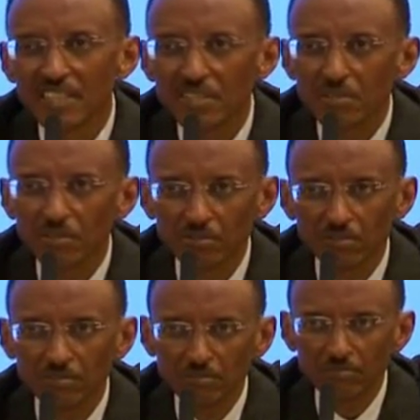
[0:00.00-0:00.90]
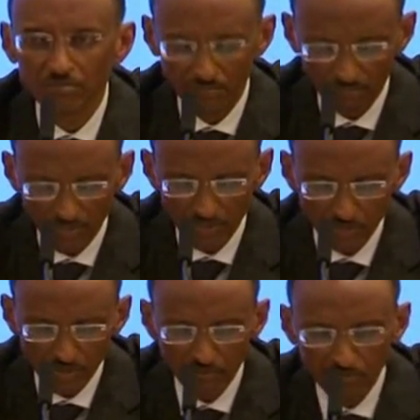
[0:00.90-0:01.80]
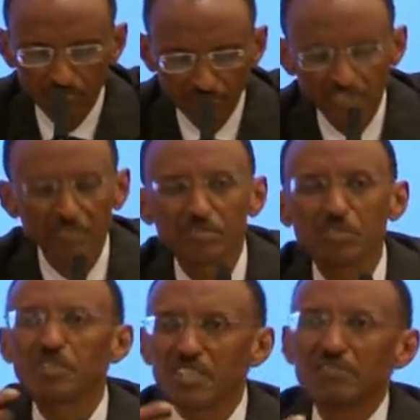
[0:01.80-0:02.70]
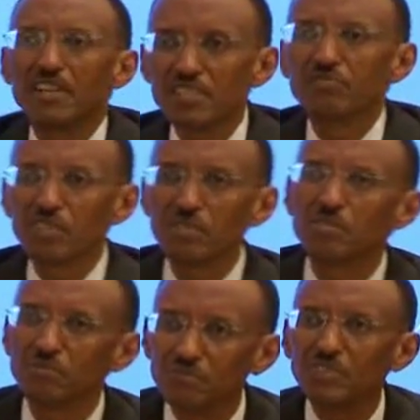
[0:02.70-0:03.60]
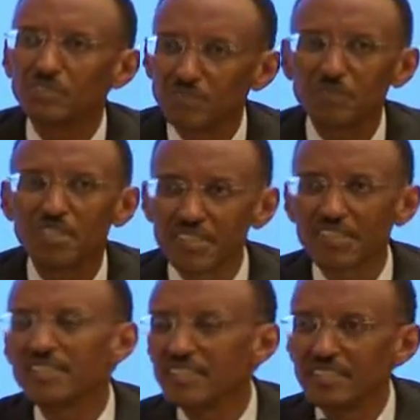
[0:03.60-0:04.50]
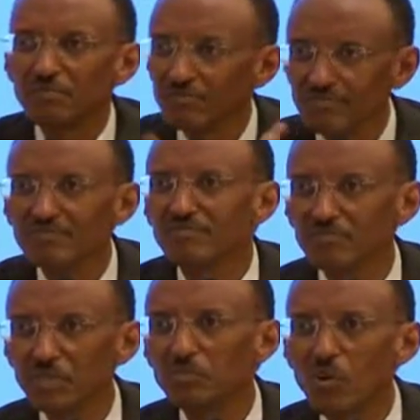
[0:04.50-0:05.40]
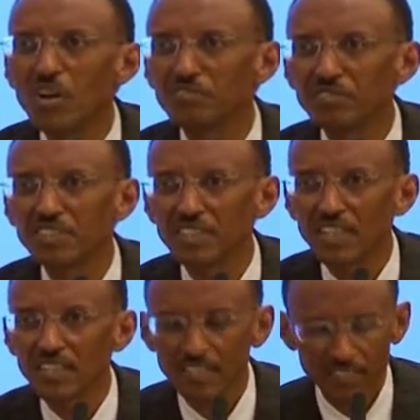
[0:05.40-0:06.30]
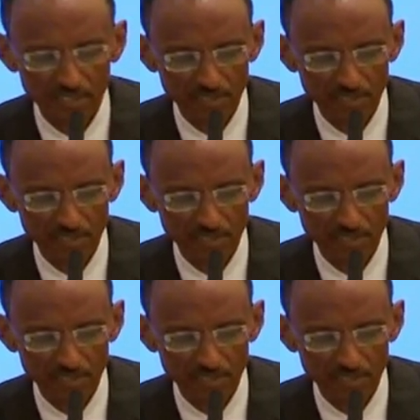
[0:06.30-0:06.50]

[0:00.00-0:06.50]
So if you give us freedom, we will certainly be more free than